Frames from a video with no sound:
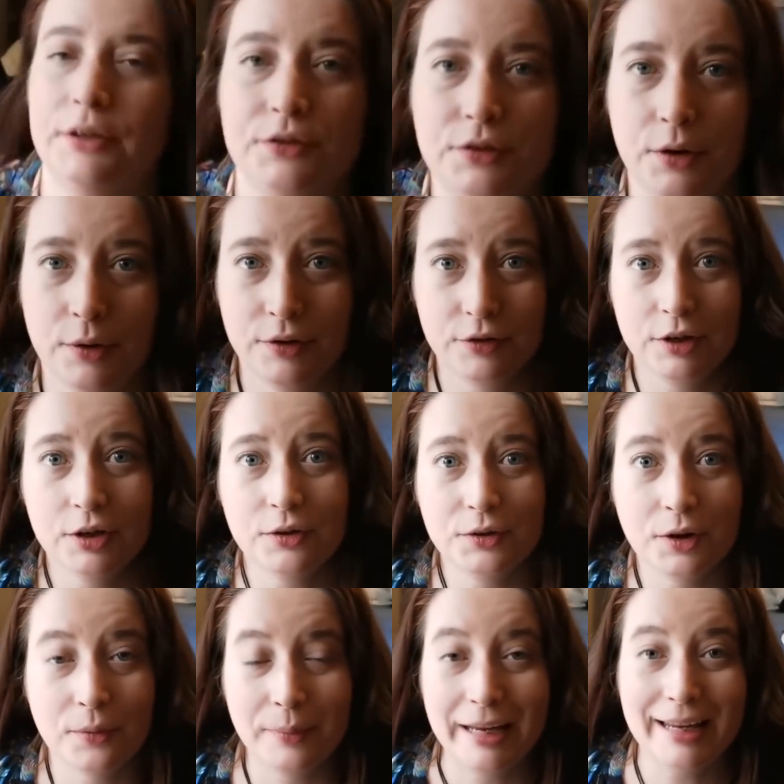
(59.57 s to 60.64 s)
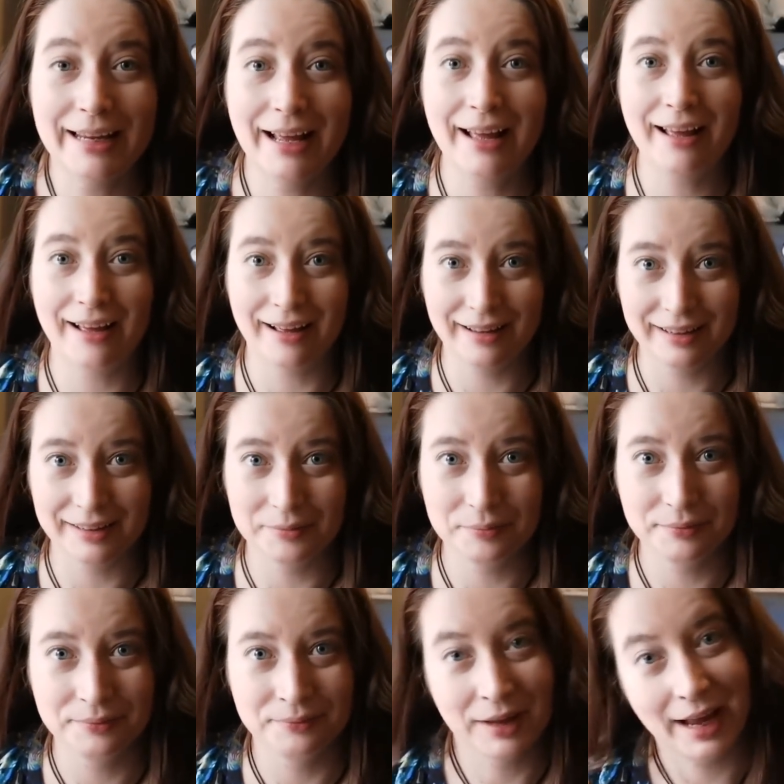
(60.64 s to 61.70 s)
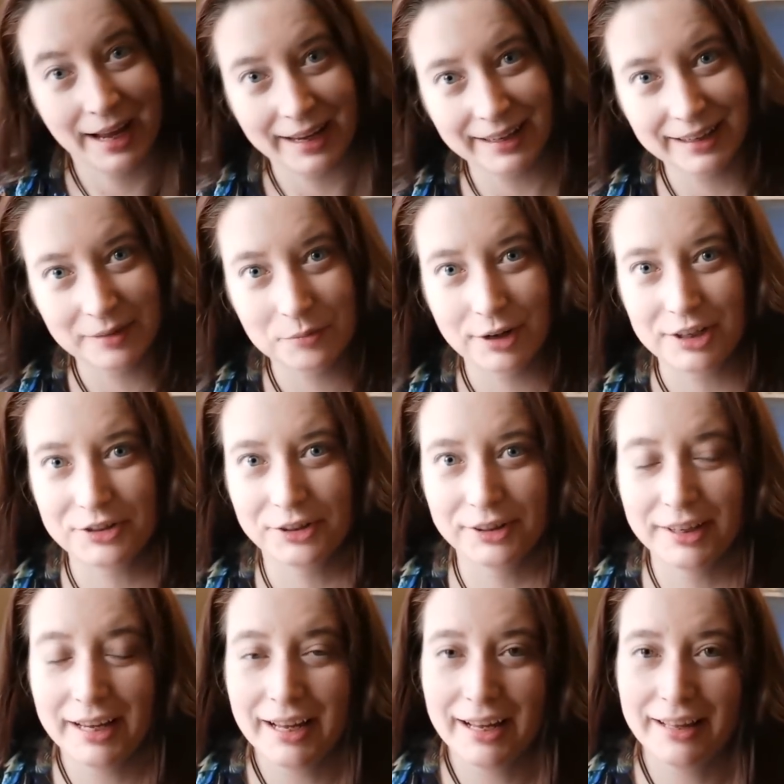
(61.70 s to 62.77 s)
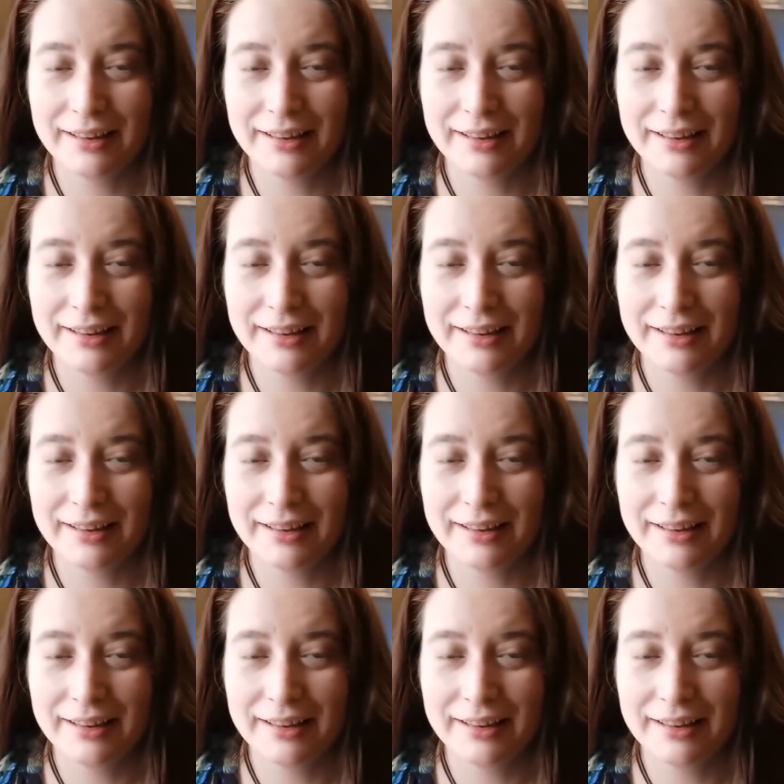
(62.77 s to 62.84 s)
So if you don't know me, hi, I'm Rachel.